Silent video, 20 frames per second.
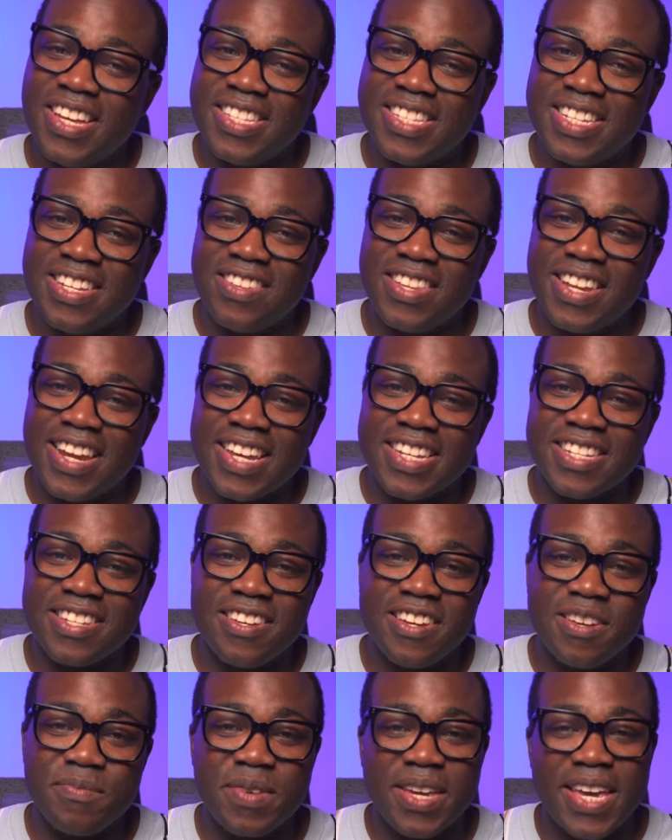Until the next
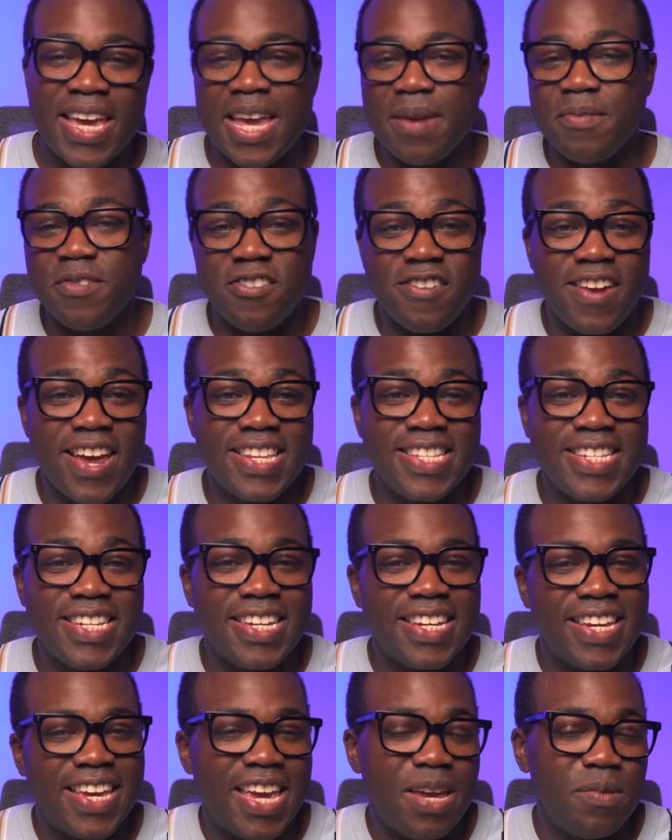time, keep
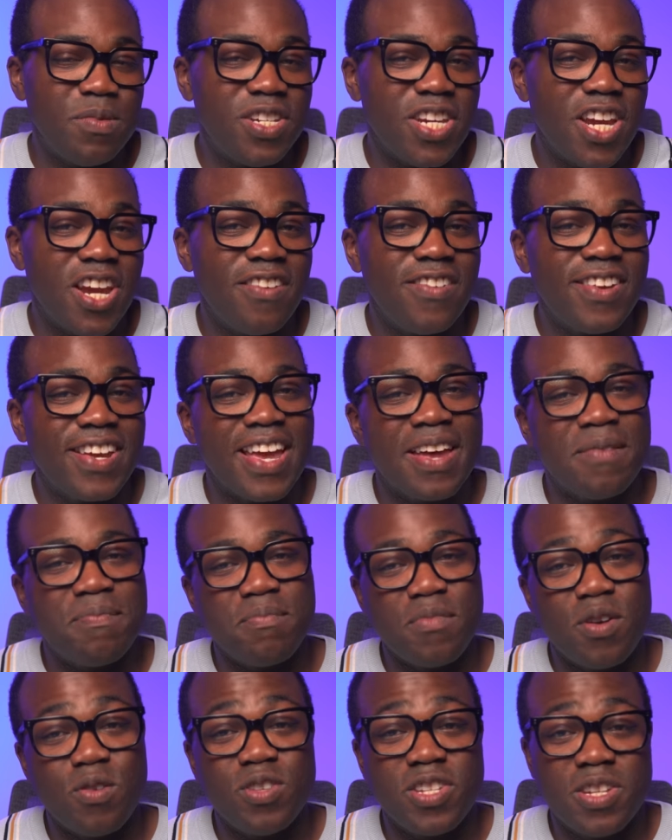creating, keep sharing,
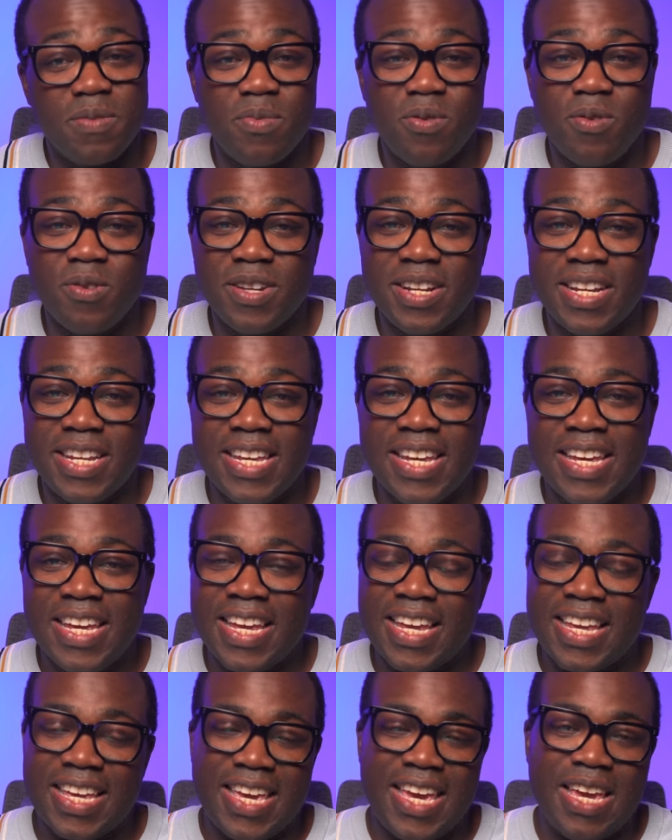and most importantly,
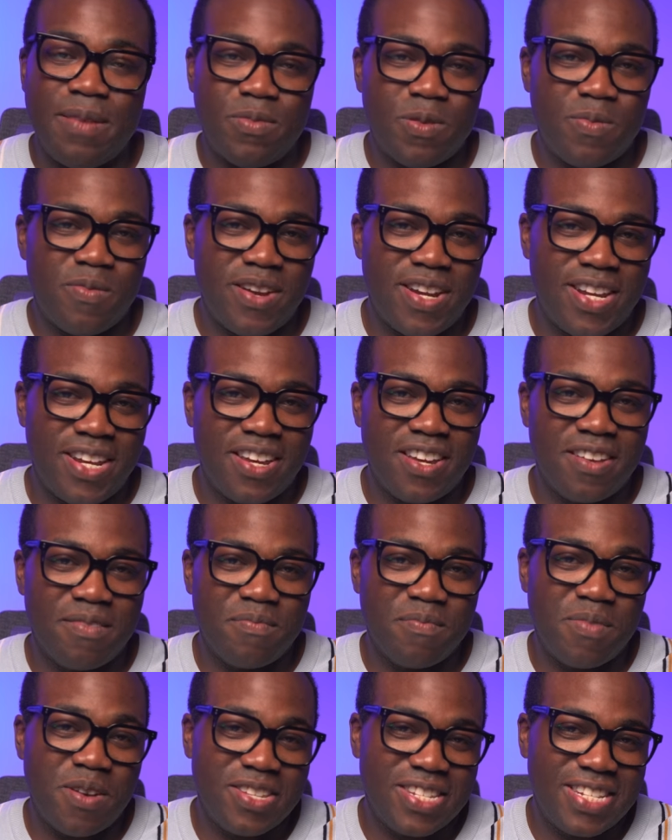keep spreading
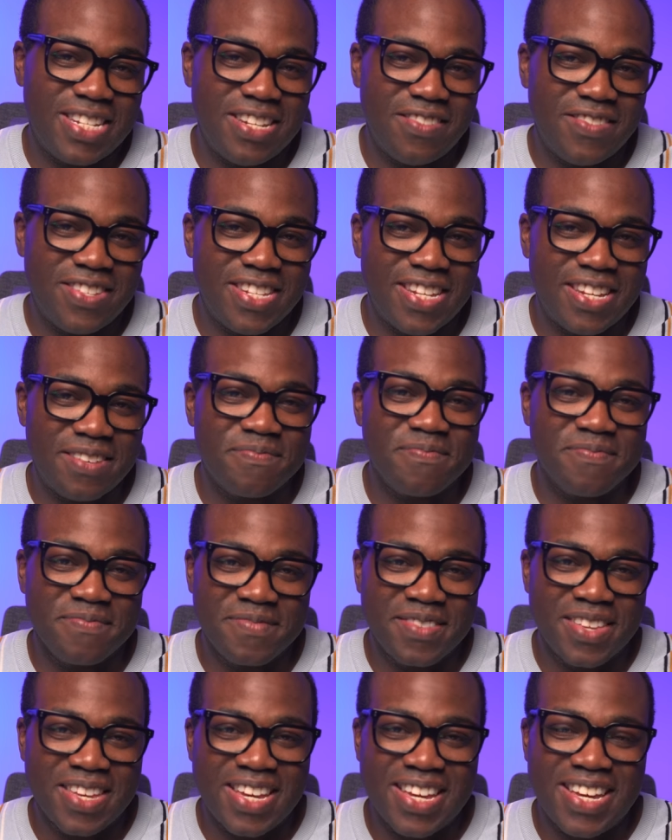positivity.
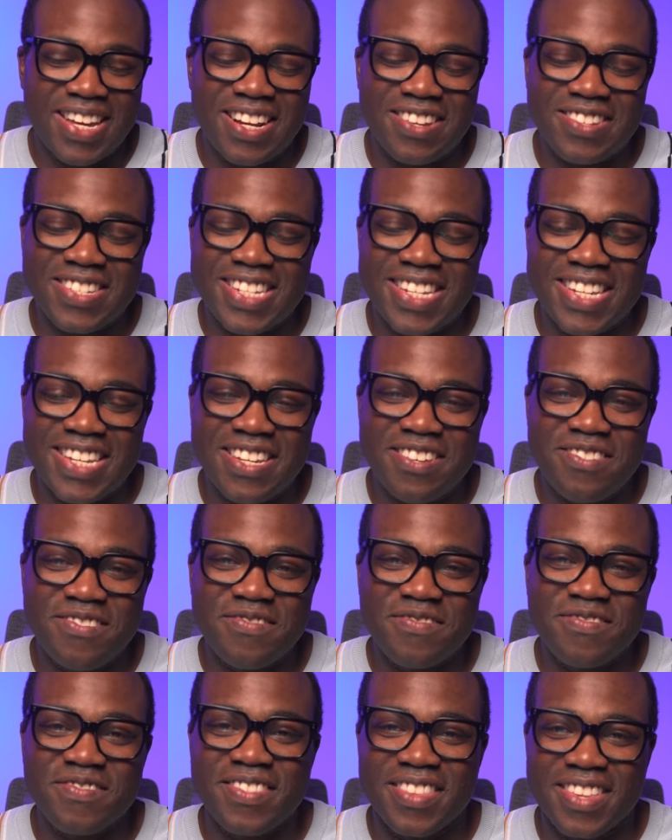And I'll see
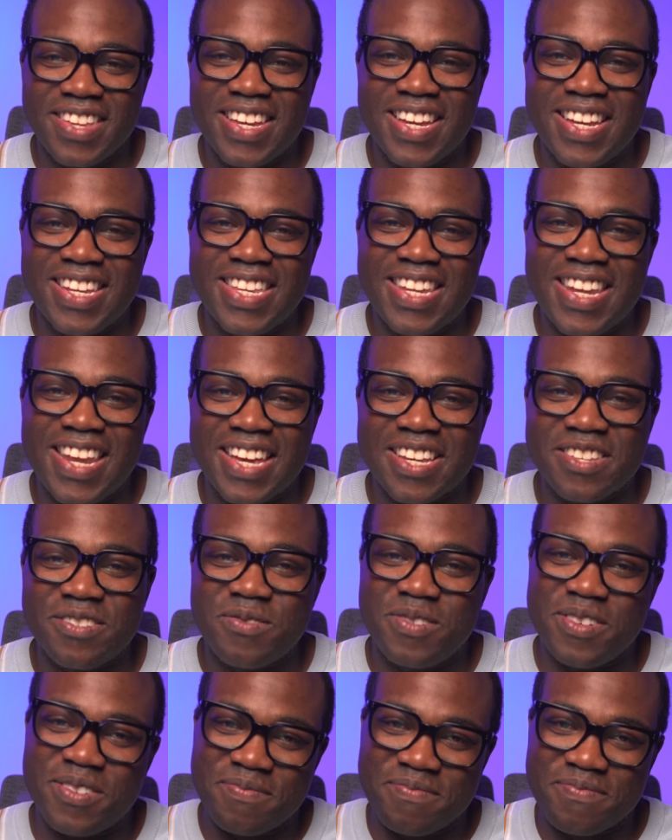you in the next
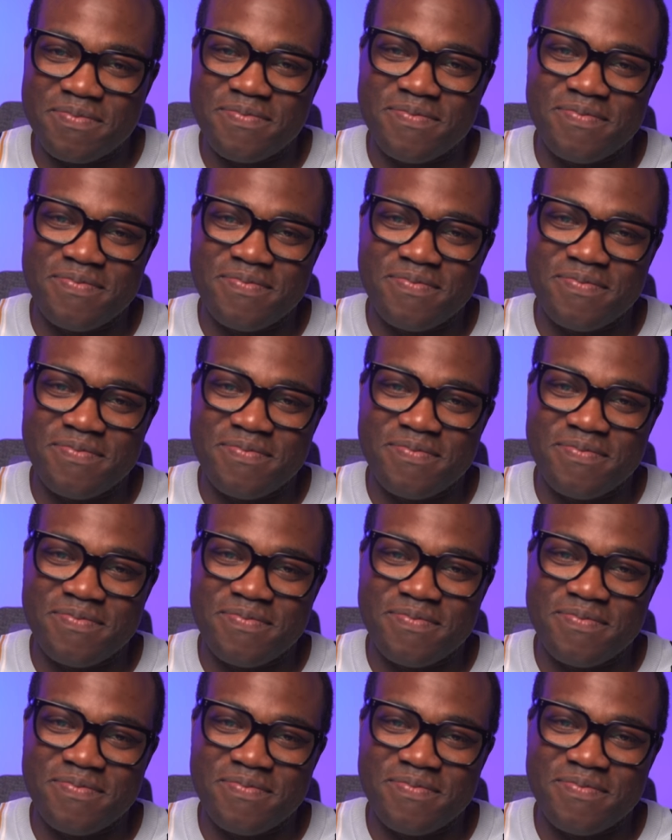one.